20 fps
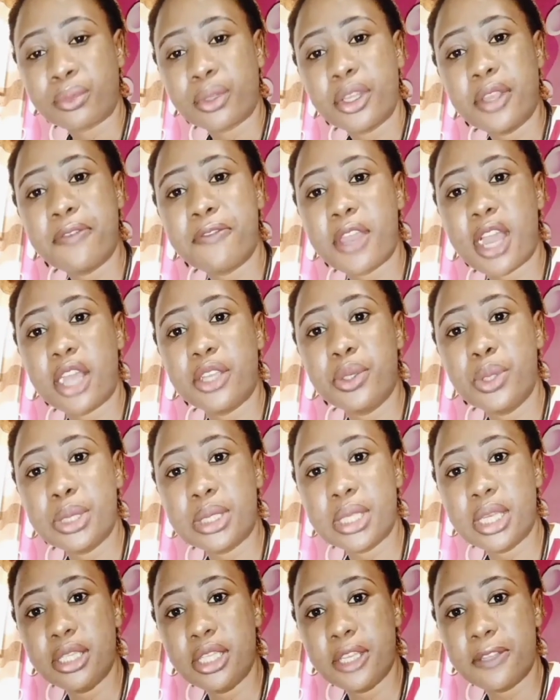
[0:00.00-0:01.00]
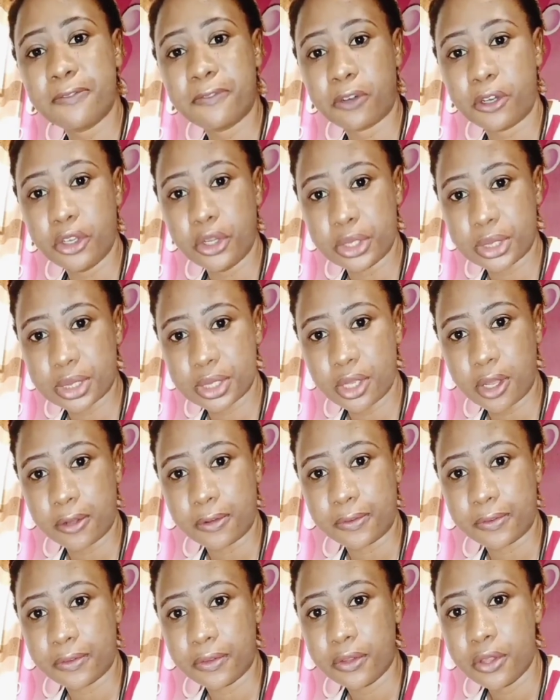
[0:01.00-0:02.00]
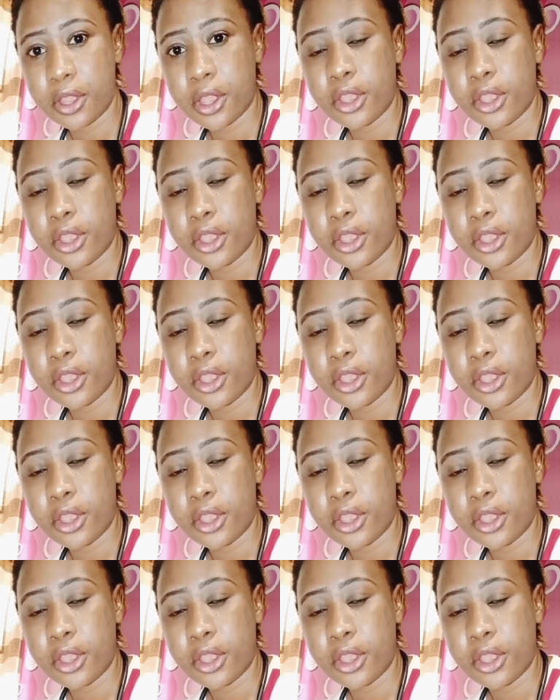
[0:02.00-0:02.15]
If you are using it for yourself,